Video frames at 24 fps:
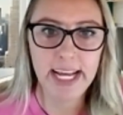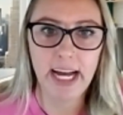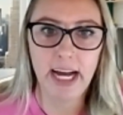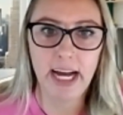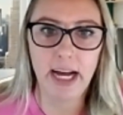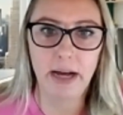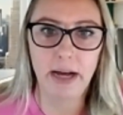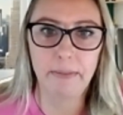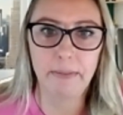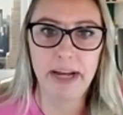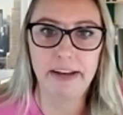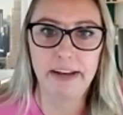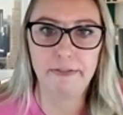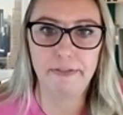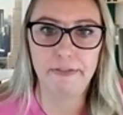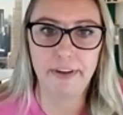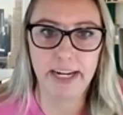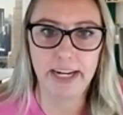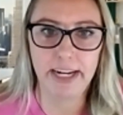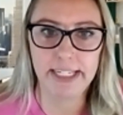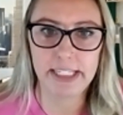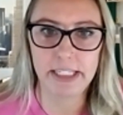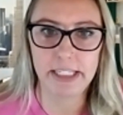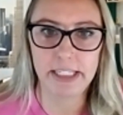And
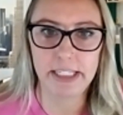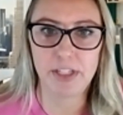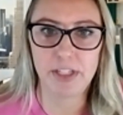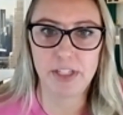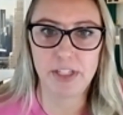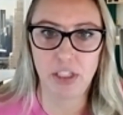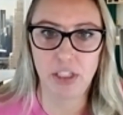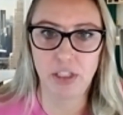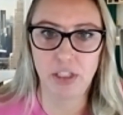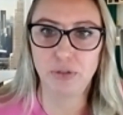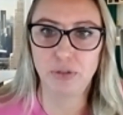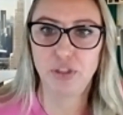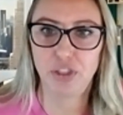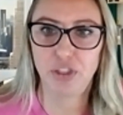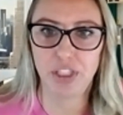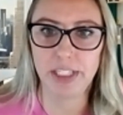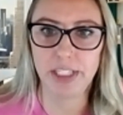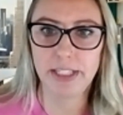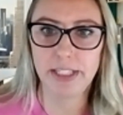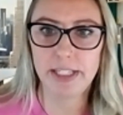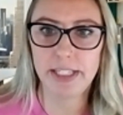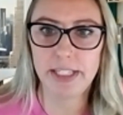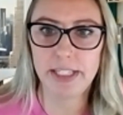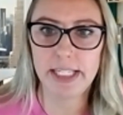find some
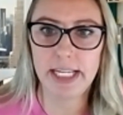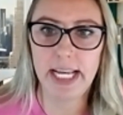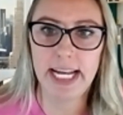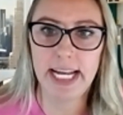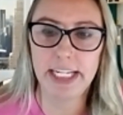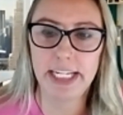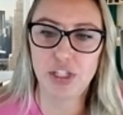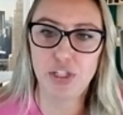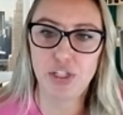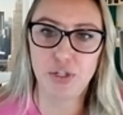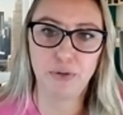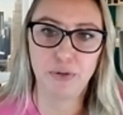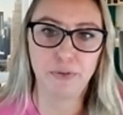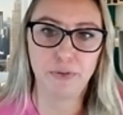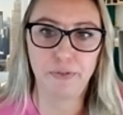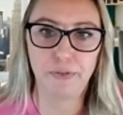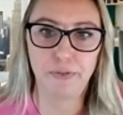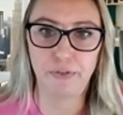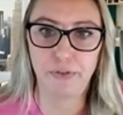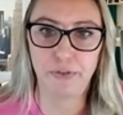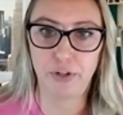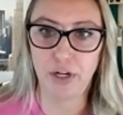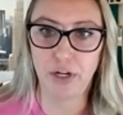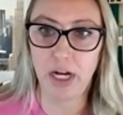solutions. And so
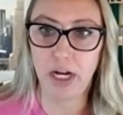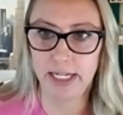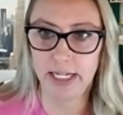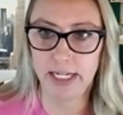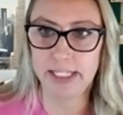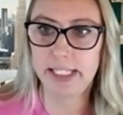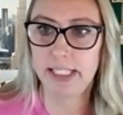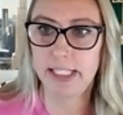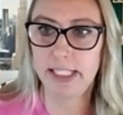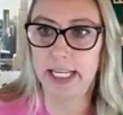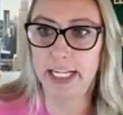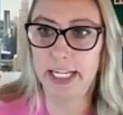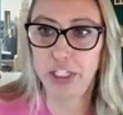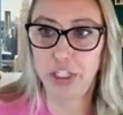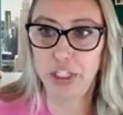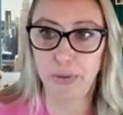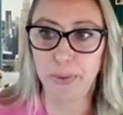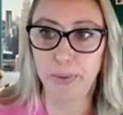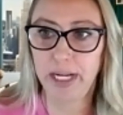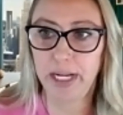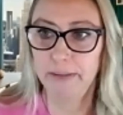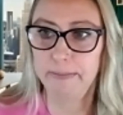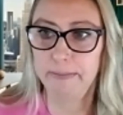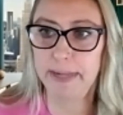for us, like you
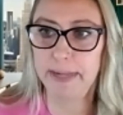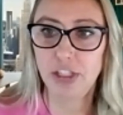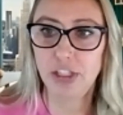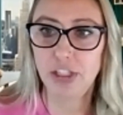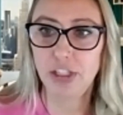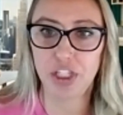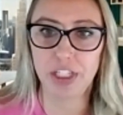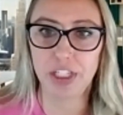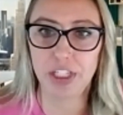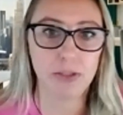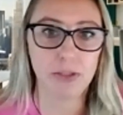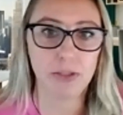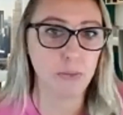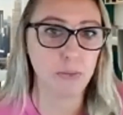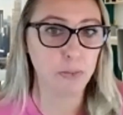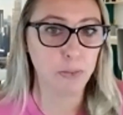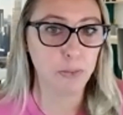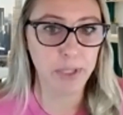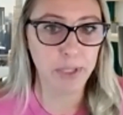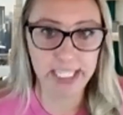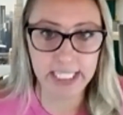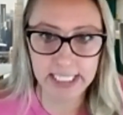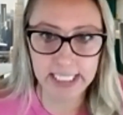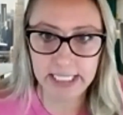had mentioned,
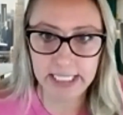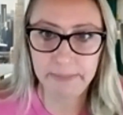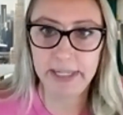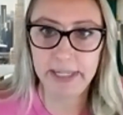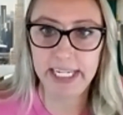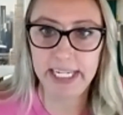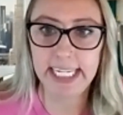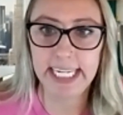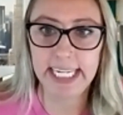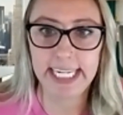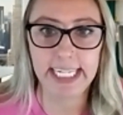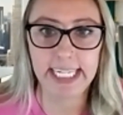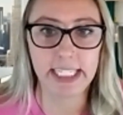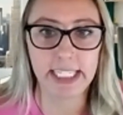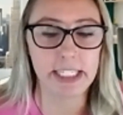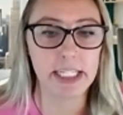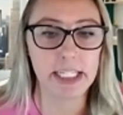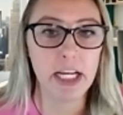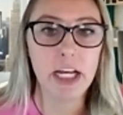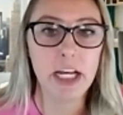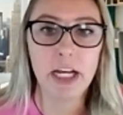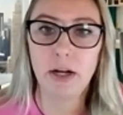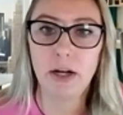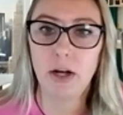weekly meetings.
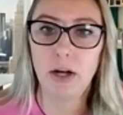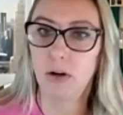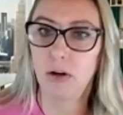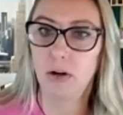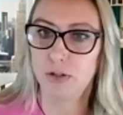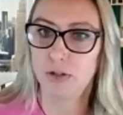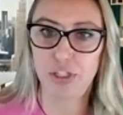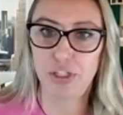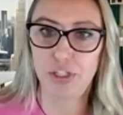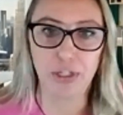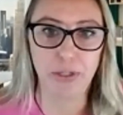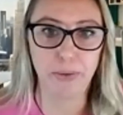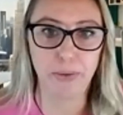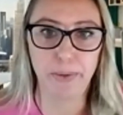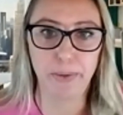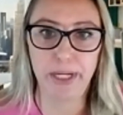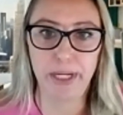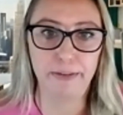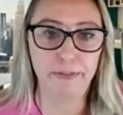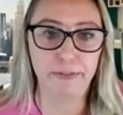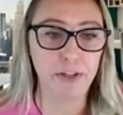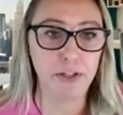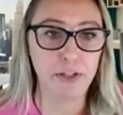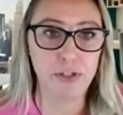Also,
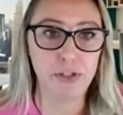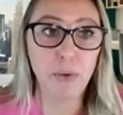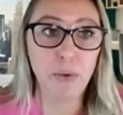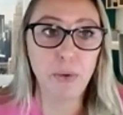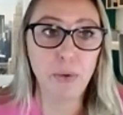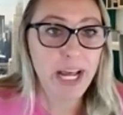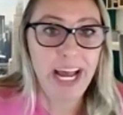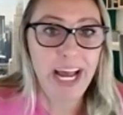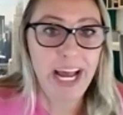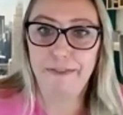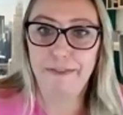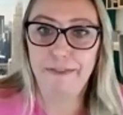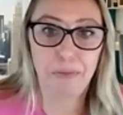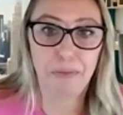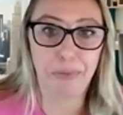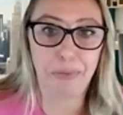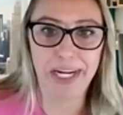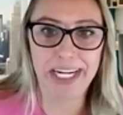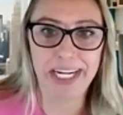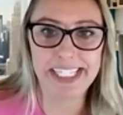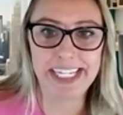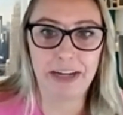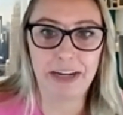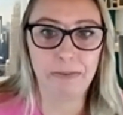if you don't have a
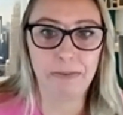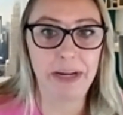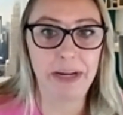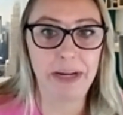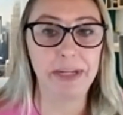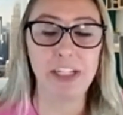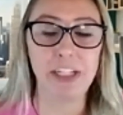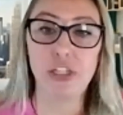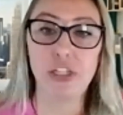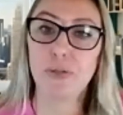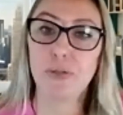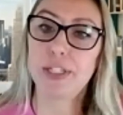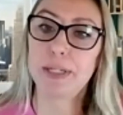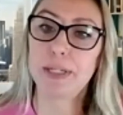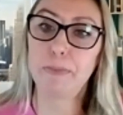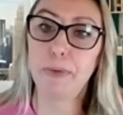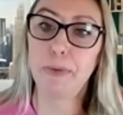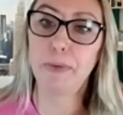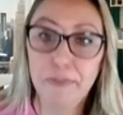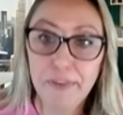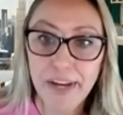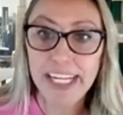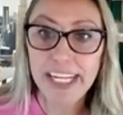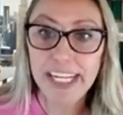breakdown, maybe do some
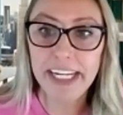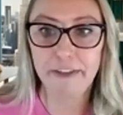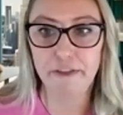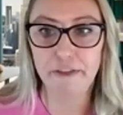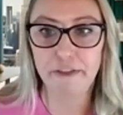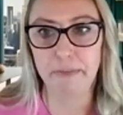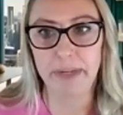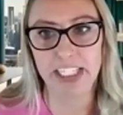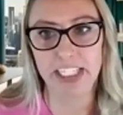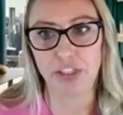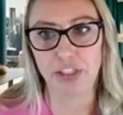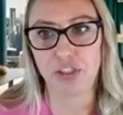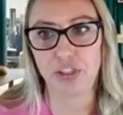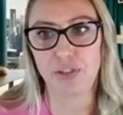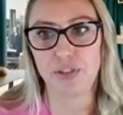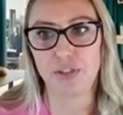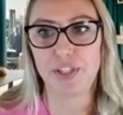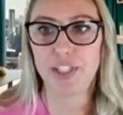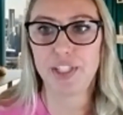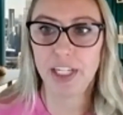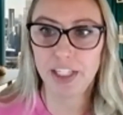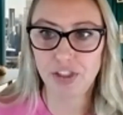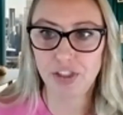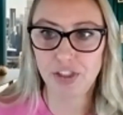preventative
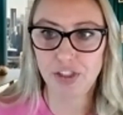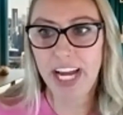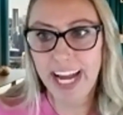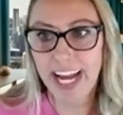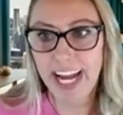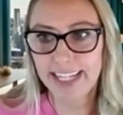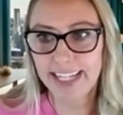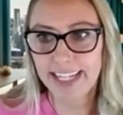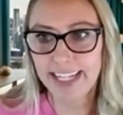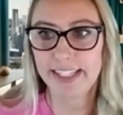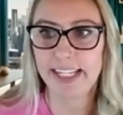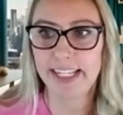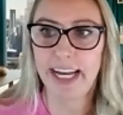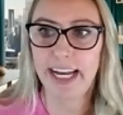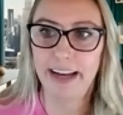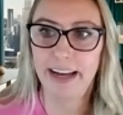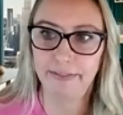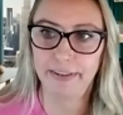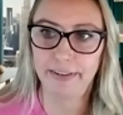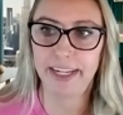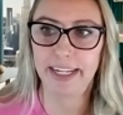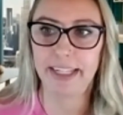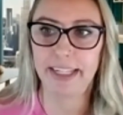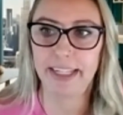measures, such as
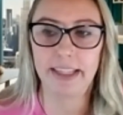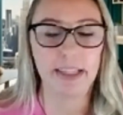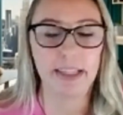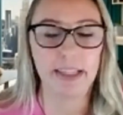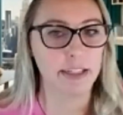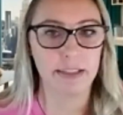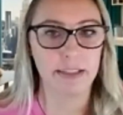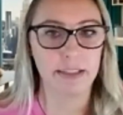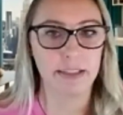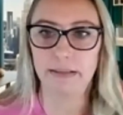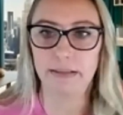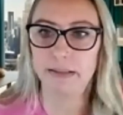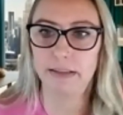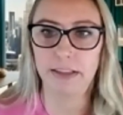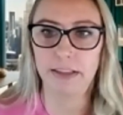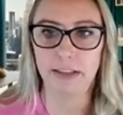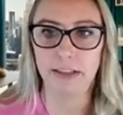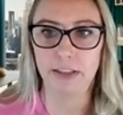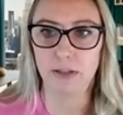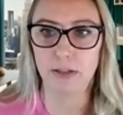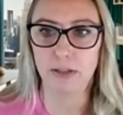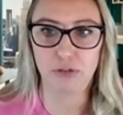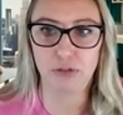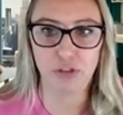having the, you
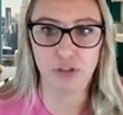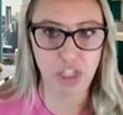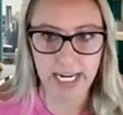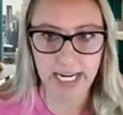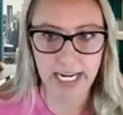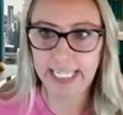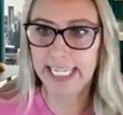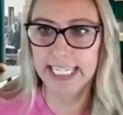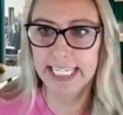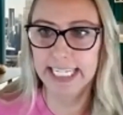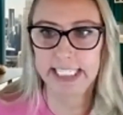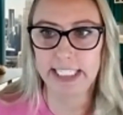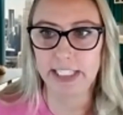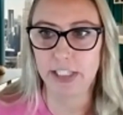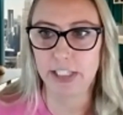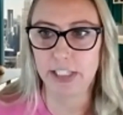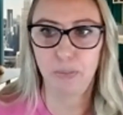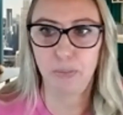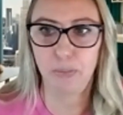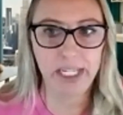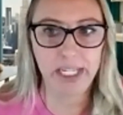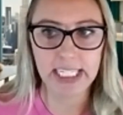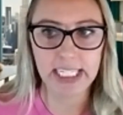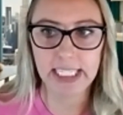know,
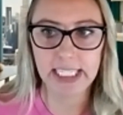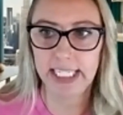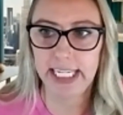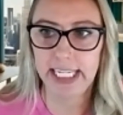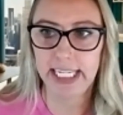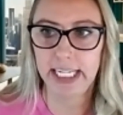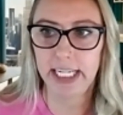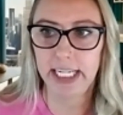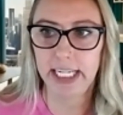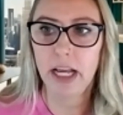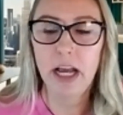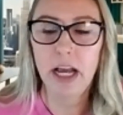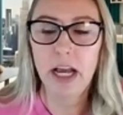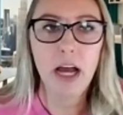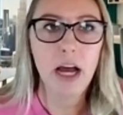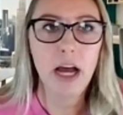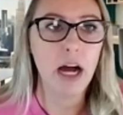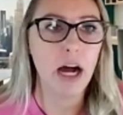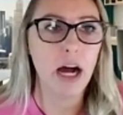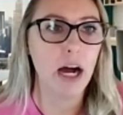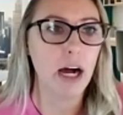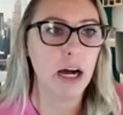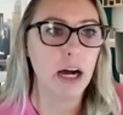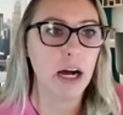check-ins weekly,
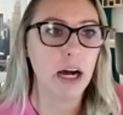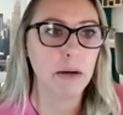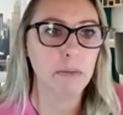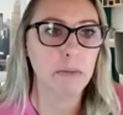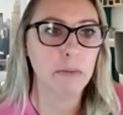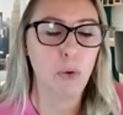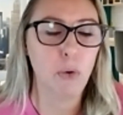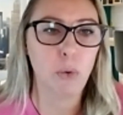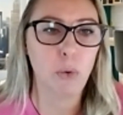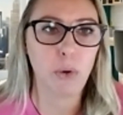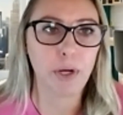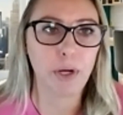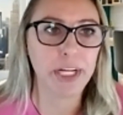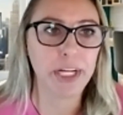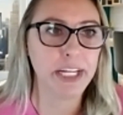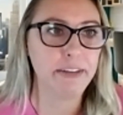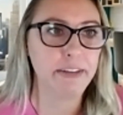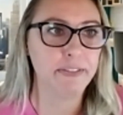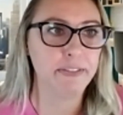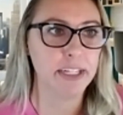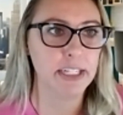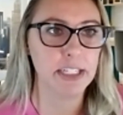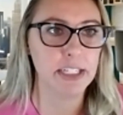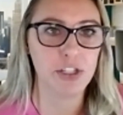or
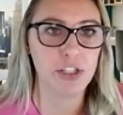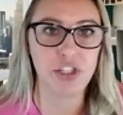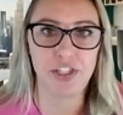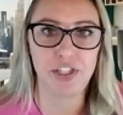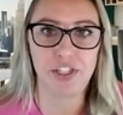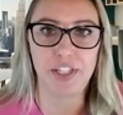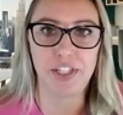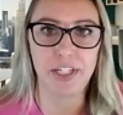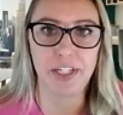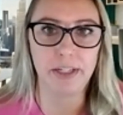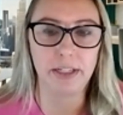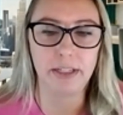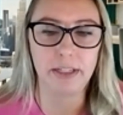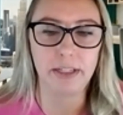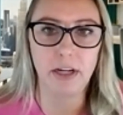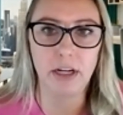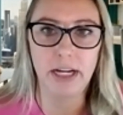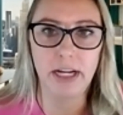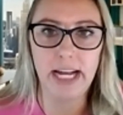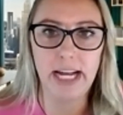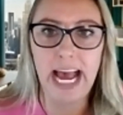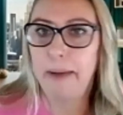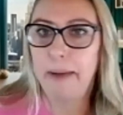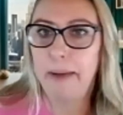even just a
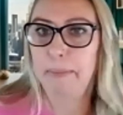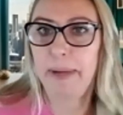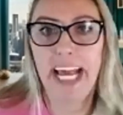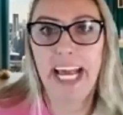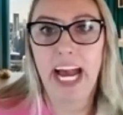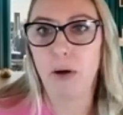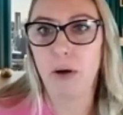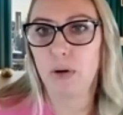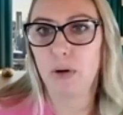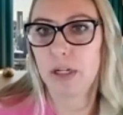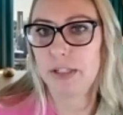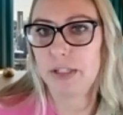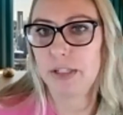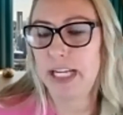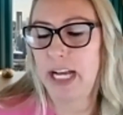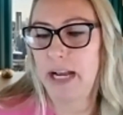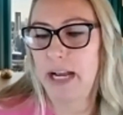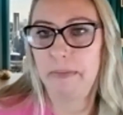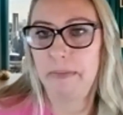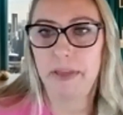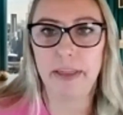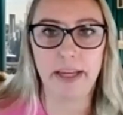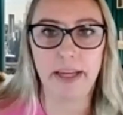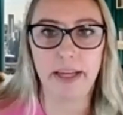happy hour
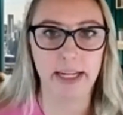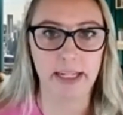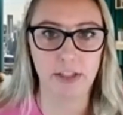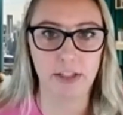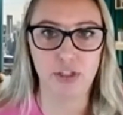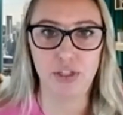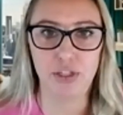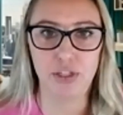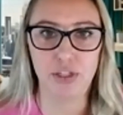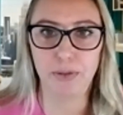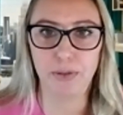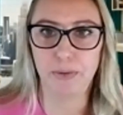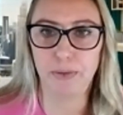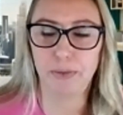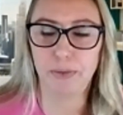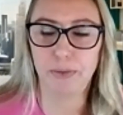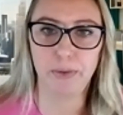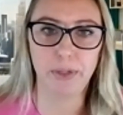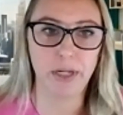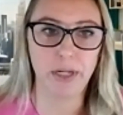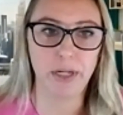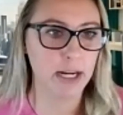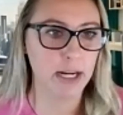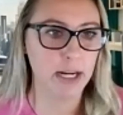type thing
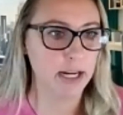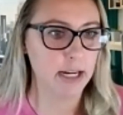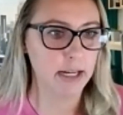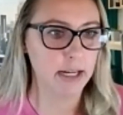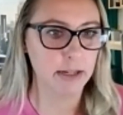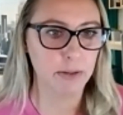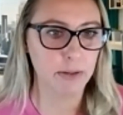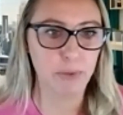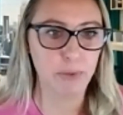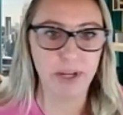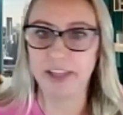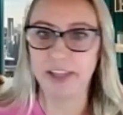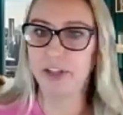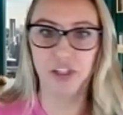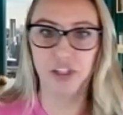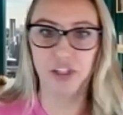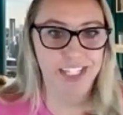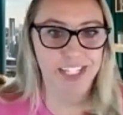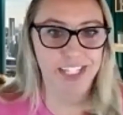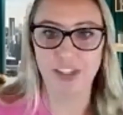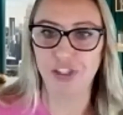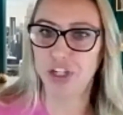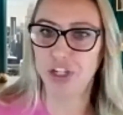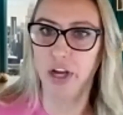to with
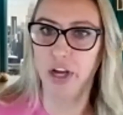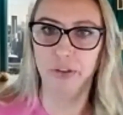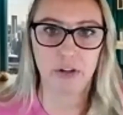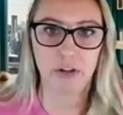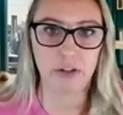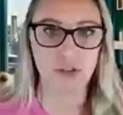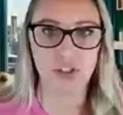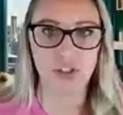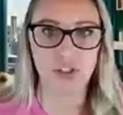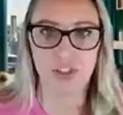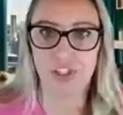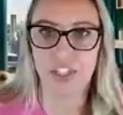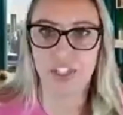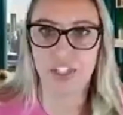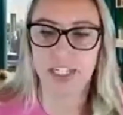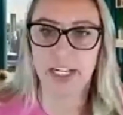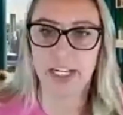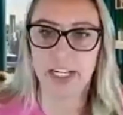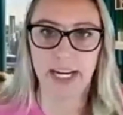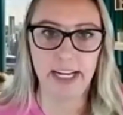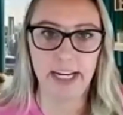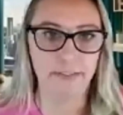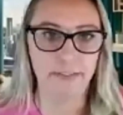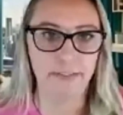just each other, just to
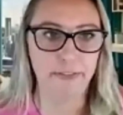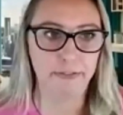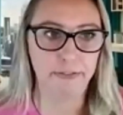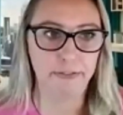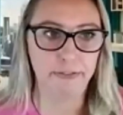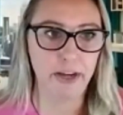kind of